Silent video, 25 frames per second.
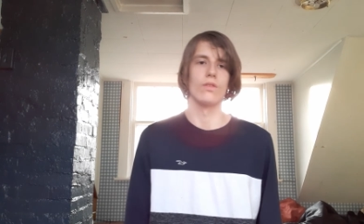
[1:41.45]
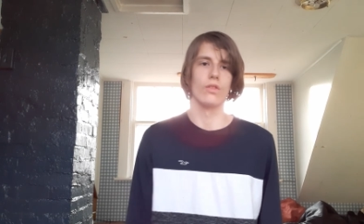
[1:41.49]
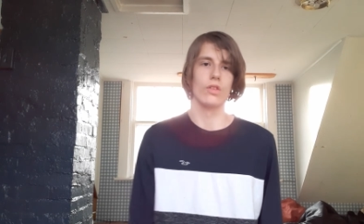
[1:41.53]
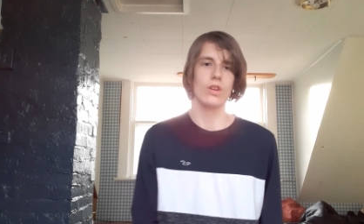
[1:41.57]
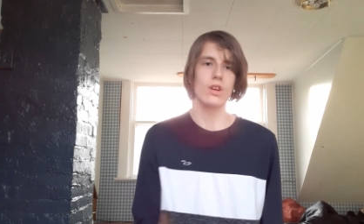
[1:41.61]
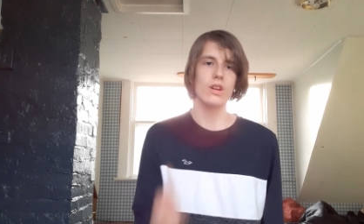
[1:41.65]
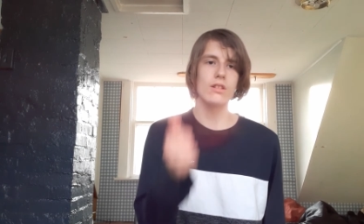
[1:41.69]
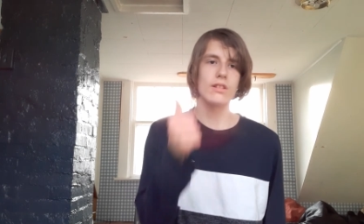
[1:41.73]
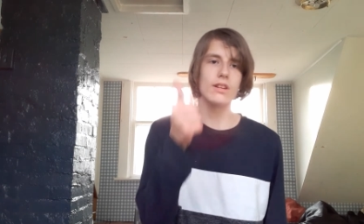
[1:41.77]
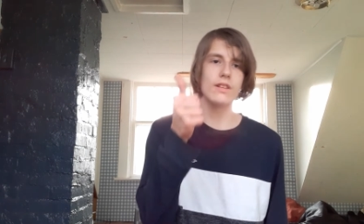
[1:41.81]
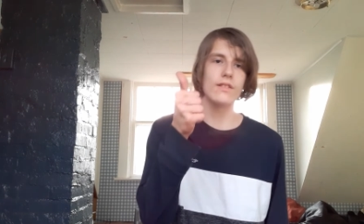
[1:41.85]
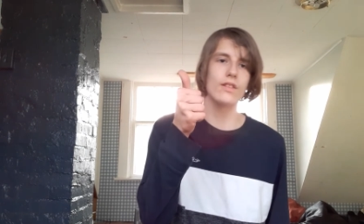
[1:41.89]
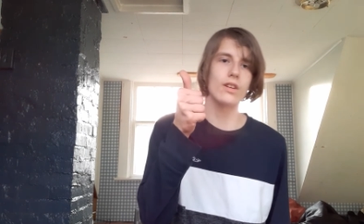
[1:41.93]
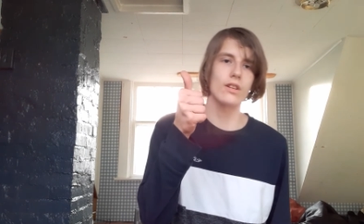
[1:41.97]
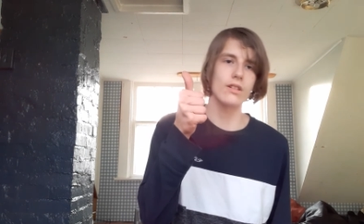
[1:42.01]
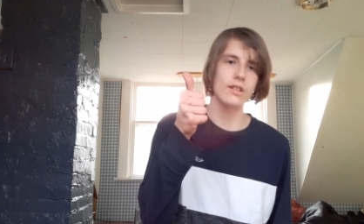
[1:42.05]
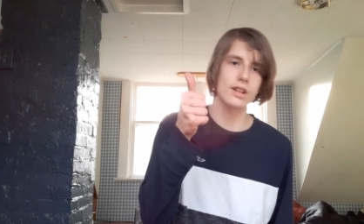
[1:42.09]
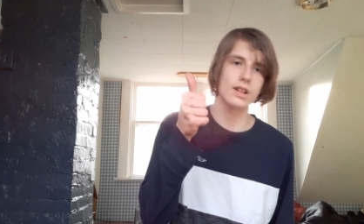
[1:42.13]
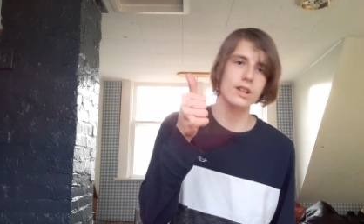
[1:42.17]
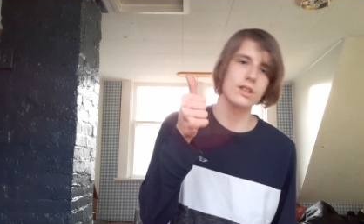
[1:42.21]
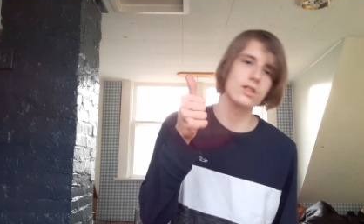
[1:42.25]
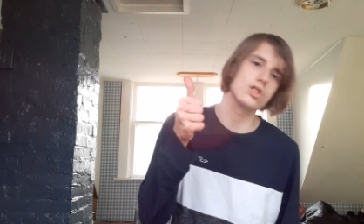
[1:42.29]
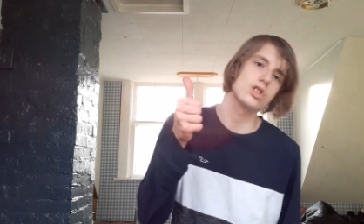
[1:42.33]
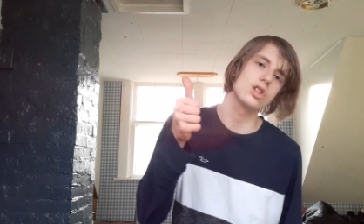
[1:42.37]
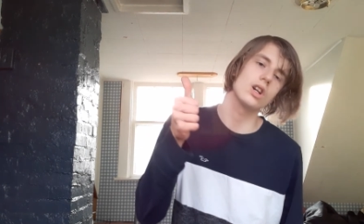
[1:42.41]
really, really
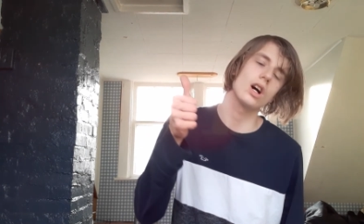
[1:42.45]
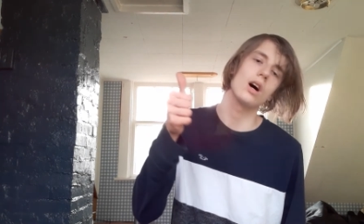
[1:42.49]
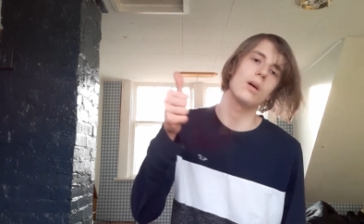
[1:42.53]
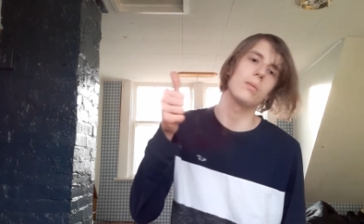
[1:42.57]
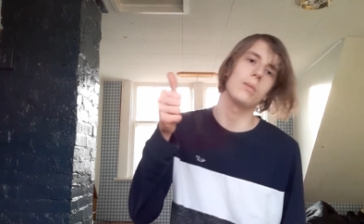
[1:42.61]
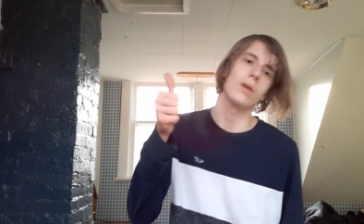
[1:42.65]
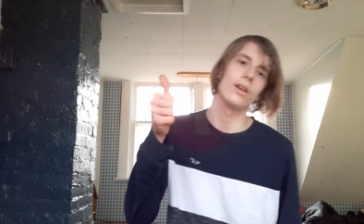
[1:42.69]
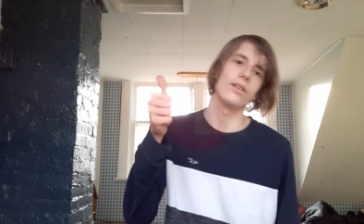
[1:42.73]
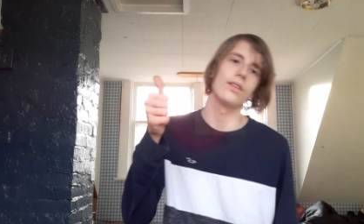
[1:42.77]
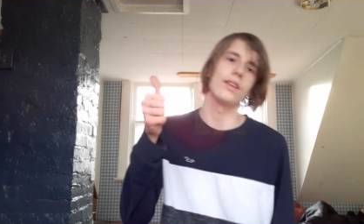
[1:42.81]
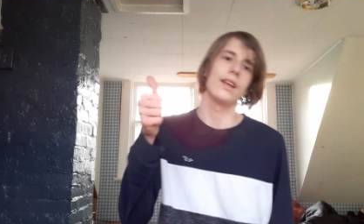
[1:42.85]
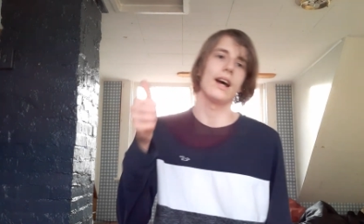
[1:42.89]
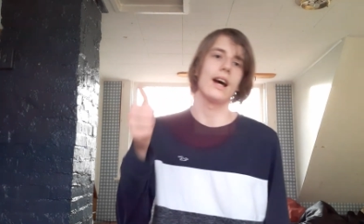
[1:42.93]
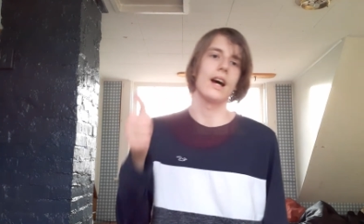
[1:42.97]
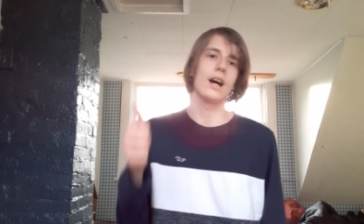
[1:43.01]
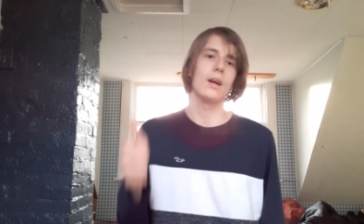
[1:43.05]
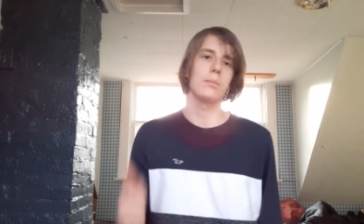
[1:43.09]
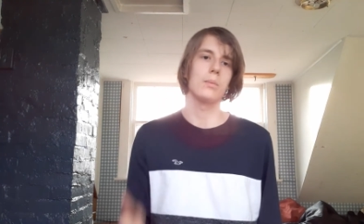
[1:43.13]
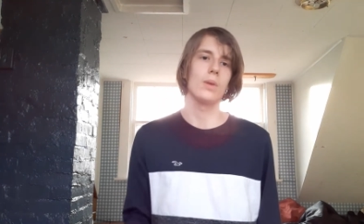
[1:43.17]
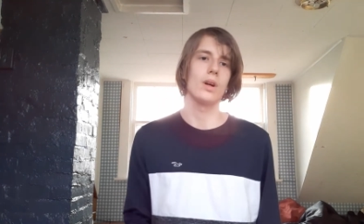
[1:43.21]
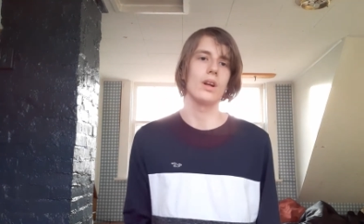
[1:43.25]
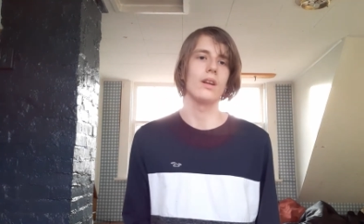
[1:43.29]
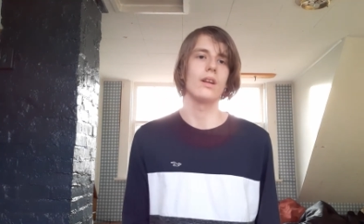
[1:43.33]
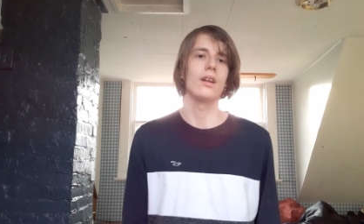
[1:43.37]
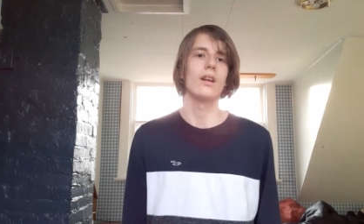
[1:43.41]
good job on
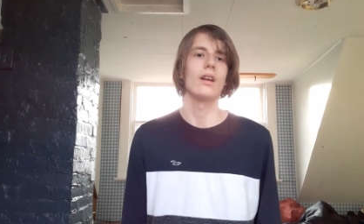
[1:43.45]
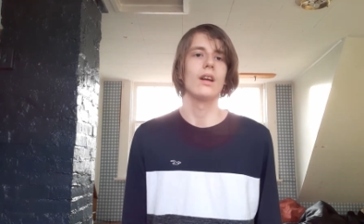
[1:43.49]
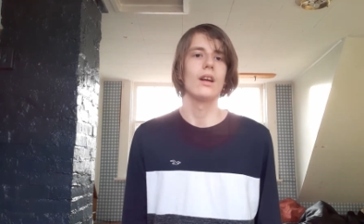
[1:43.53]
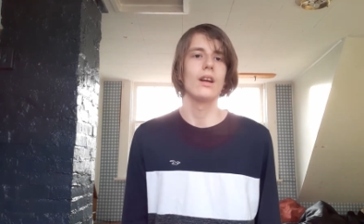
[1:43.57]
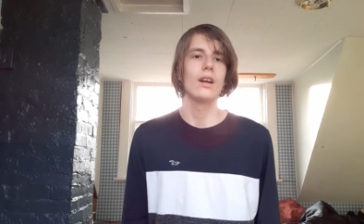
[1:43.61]
that, but...